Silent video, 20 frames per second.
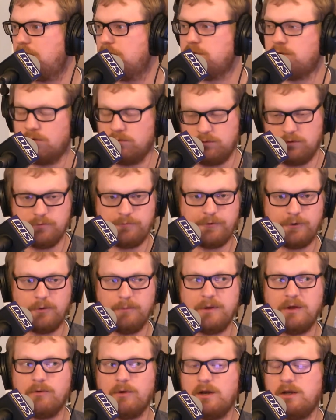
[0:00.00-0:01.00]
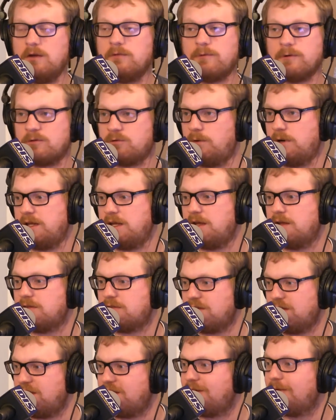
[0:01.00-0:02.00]
Don't know if it'll be ready for
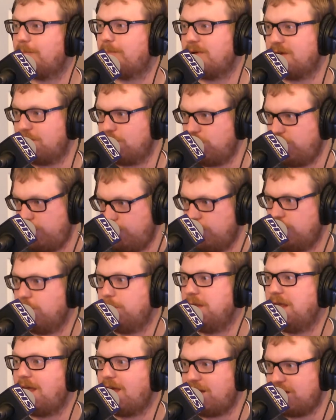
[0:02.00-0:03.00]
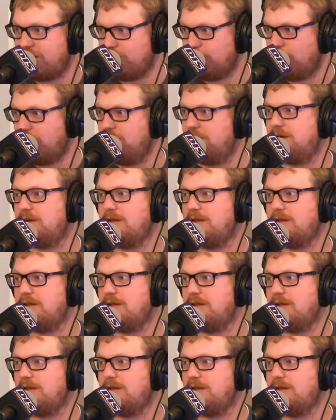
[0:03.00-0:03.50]
2018, but we will be getting one.